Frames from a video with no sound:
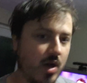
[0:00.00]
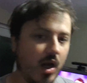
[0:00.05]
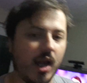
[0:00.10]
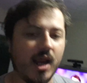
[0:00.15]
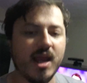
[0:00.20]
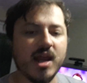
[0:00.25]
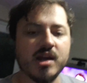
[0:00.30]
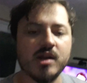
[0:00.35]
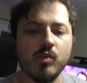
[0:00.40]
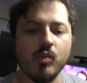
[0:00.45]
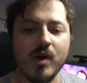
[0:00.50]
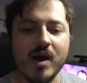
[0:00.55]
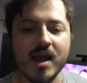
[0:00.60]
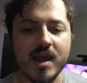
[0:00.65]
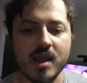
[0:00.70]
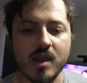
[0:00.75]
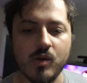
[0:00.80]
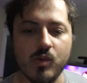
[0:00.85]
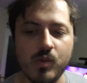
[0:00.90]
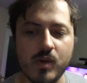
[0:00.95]
cleared
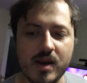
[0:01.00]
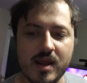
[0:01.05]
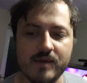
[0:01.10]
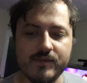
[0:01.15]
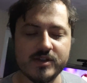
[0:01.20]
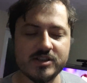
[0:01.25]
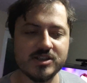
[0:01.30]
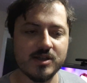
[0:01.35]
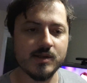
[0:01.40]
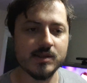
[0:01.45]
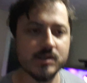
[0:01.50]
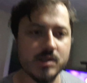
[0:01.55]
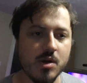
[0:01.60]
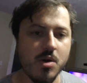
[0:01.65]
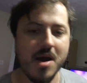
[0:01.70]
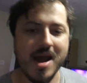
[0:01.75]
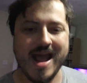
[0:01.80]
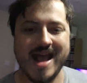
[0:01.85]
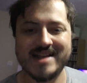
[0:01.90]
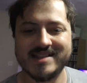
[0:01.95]
away or whatever, so it's
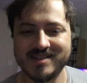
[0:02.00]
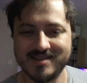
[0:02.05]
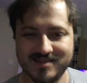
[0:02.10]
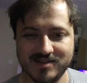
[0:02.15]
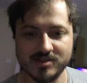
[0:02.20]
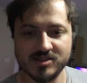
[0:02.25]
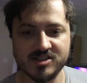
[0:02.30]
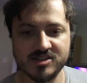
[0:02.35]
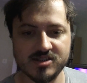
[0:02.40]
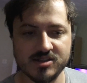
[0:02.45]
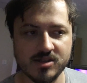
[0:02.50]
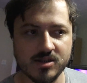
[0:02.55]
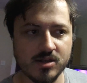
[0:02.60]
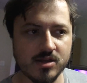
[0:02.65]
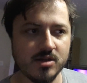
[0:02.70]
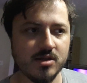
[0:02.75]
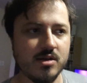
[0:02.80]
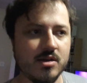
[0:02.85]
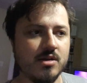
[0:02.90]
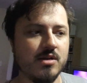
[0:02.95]
not hazardous.
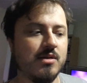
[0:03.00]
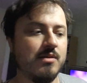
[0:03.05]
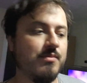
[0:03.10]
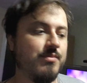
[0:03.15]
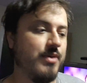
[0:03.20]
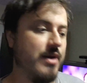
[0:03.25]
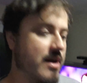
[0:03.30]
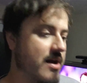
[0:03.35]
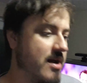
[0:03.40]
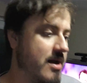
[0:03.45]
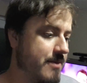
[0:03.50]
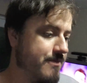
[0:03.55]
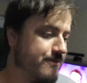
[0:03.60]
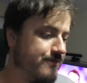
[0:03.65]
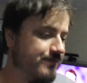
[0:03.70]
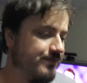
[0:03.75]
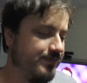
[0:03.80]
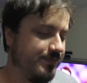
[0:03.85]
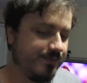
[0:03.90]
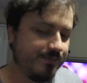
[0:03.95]

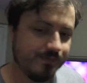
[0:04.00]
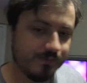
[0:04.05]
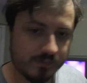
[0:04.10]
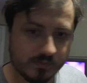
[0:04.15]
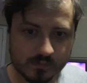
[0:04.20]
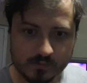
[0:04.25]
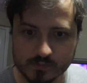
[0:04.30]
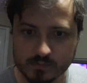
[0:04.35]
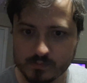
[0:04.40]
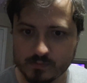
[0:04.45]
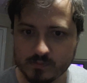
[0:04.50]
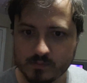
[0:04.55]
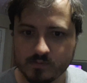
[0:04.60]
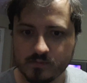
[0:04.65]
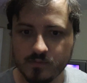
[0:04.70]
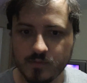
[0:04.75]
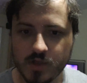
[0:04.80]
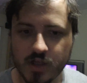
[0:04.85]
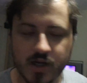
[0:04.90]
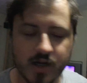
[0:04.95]
But
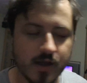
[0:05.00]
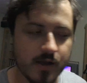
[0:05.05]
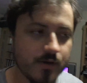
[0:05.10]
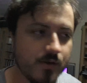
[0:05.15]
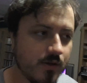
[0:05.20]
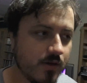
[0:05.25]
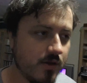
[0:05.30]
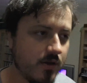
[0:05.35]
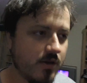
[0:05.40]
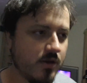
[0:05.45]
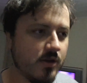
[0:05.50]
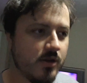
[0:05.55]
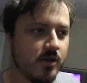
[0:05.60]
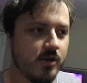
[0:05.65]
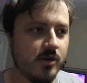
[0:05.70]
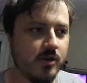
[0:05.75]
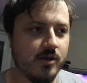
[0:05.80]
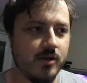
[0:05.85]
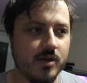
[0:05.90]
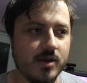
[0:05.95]
you know,
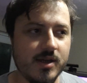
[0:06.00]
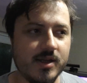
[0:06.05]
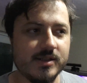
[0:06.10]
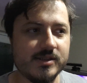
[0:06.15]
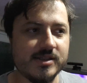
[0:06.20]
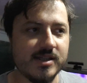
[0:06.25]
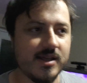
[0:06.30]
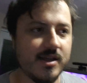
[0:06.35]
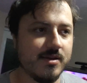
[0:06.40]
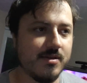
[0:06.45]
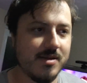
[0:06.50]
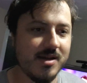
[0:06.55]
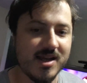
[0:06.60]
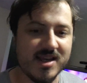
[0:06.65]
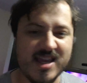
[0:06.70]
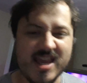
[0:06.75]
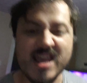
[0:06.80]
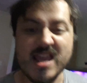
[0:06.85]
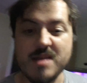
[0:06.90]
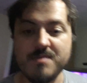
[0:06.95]
it's a
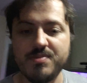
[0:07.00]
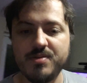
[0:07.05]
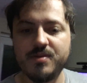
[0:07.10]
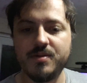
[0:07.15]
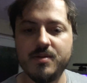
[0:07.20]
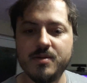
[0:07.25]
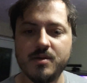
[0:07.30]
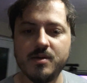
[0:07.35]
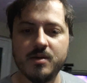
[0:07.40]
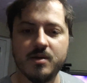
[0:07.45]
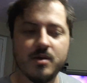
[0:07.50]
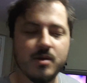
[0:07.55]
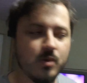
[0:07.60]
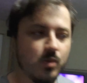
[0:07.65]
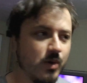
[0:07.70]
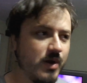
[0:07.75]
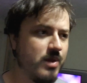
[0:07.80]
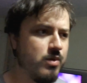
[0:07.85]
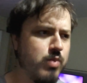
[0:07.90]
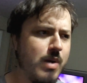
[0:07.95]
keep
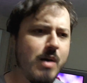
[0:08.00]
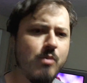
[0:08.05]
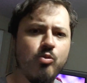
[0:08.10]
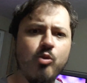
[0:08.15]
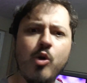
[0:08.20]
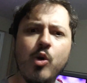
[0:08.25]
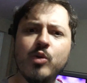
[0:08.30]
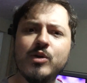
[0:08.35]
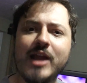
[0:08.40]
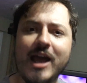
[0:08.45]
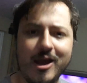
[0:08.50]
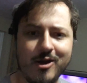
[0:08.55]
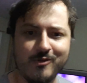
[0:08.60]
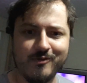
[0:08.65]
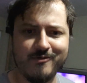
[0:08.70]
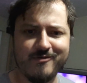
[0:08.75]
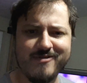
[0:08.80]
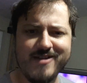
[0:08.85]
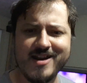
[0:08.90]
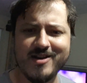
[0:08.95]
with one wall
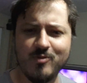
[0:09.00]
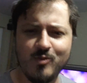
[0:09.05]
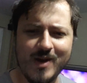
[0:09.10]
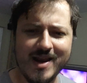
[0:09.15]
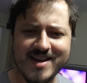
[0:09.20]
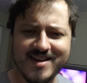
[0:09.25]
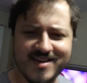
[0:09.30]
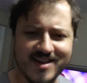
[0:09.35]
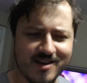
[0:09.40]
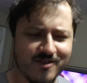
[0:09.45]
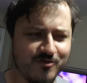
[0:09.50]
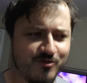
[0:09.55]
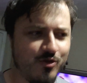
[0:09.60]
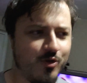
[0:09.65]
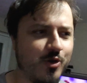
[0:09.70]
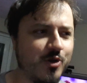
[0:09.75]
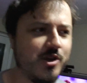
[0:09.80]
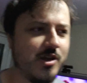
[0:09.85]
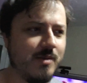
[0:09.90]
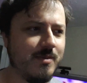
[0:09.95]
down waiting
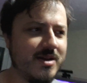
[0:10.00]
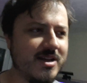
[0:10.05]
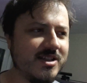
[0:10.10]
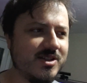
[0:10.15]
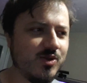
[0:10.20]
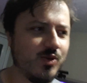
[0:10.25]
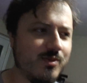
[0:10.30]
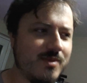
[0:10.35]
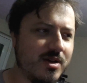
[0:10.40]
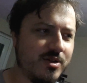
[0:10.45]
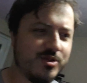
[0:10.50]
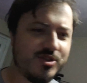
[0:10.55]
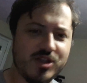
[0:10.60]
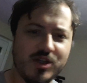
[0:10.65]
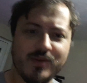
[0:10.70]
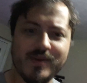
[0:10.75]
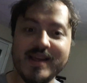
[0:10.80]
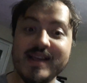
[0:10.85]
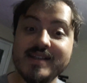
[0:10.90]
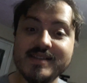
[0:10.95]
for you. I mean, it's almost
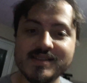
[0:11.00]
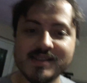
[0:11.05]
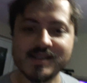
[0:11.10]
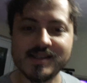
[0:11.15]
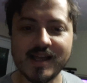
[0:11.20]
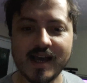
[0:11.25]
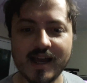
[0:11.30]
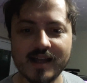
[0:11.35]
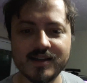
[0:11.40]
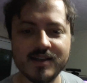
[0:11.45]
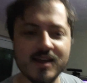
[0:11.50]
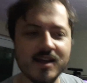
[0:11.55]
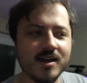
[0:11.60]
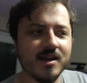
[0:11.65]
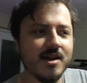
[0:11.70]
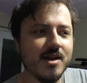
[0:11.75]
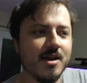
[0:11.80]
too easy, that.